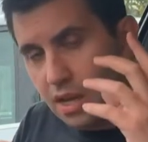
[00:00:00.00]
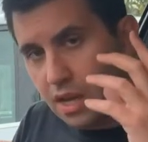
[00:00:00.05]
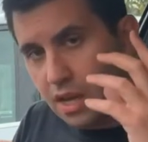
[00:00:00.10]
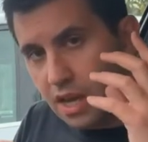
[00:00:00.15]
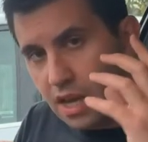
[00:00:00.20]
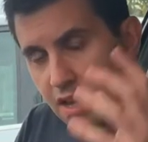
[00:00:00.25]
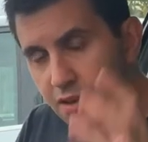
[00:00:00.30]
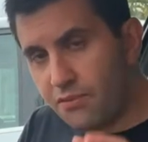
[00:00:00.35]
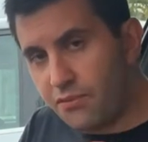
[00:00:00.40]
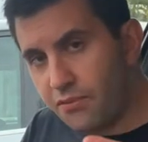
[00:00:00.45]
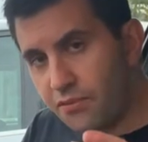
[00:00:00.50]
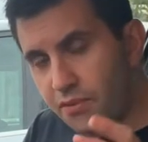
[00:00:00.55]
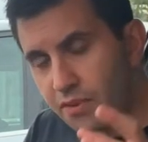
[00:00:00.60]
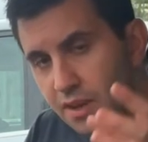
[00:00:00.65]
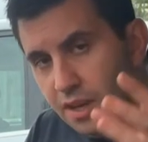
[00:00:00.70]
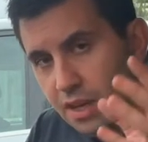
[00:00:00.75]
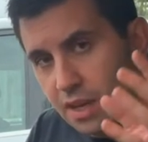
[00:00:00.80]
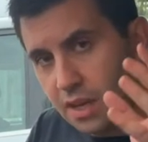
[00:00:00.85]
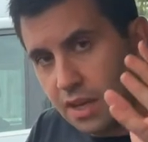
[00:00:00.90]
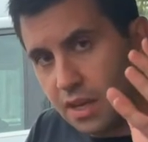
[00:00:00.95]
if
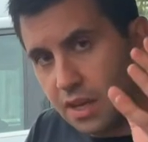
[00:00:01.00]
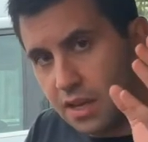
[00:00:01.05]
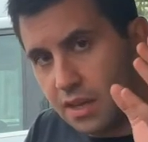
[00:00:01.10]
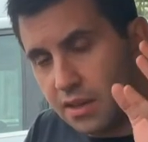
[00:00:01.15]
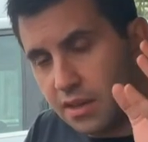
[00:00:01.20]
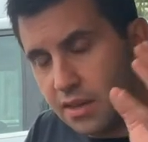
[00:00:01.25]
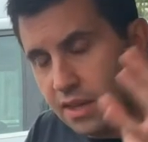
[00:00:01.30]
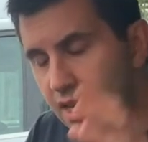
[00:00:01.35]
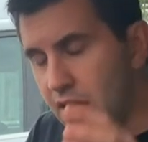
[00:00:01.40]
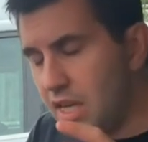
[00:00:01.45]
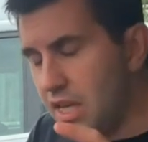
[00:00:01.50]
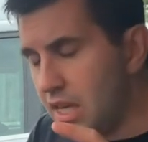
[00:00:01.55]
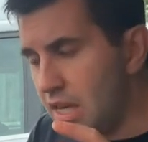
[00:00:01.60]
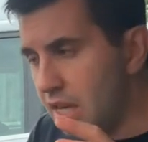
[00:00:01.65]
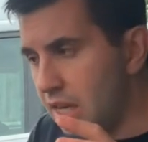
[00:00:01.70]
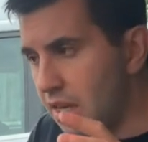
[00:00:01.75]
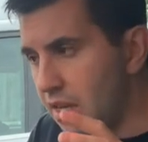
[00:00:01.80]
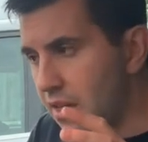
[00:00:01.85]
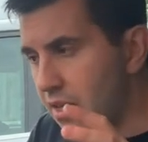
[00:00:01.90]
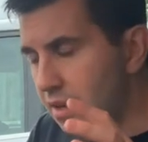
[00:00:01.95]

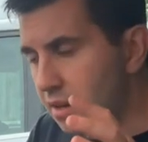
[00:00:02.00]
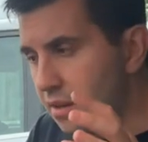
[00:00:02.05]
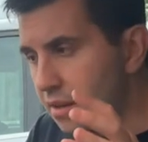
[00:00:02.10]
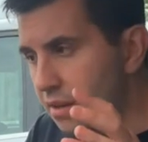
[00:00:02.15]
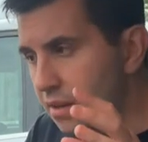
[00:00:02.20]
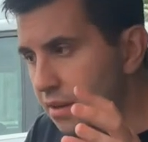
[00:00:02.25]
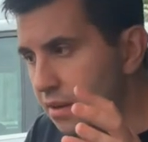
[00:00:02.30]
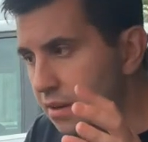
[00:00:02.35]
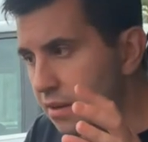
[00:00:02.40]
the uh,